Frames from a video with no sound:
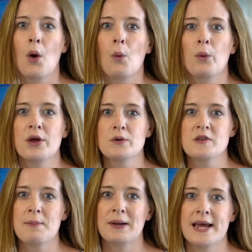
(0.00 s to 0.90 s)
We
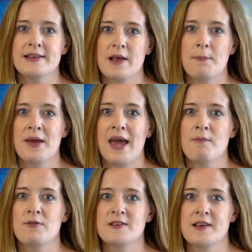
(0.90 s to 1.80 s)
also place a big
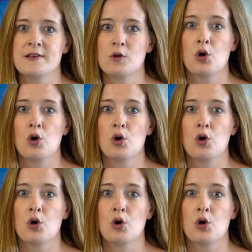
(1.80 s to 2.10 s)
emphasis